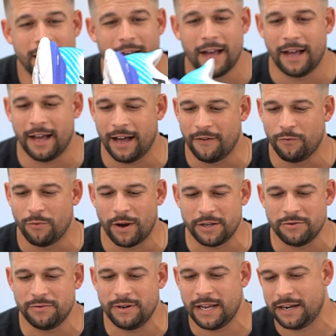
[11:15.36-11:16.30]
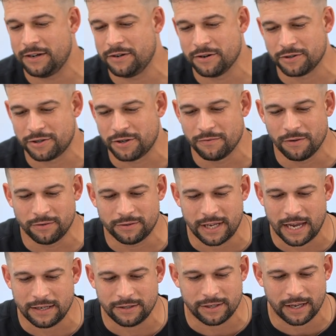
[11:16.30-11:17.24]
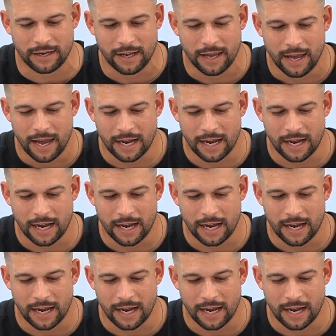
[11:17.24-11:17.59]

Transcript: of what you need in your shoe rotation.